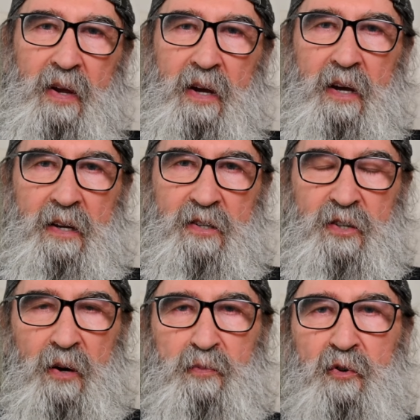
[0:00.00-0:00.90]
and
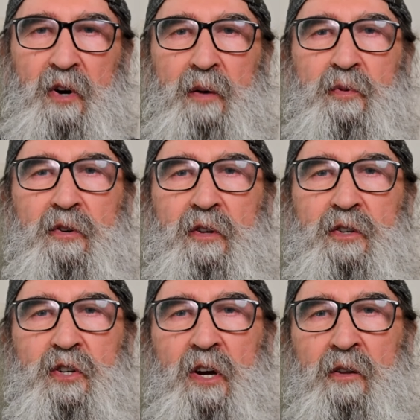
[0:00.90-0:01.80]
subscribe to
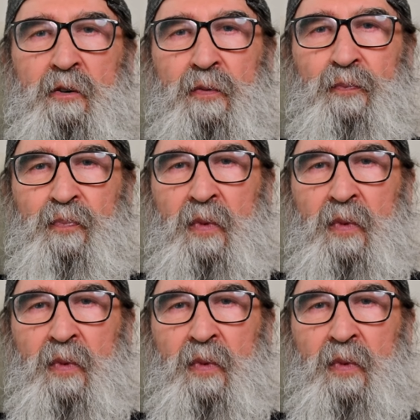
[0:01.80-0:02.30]
the channel.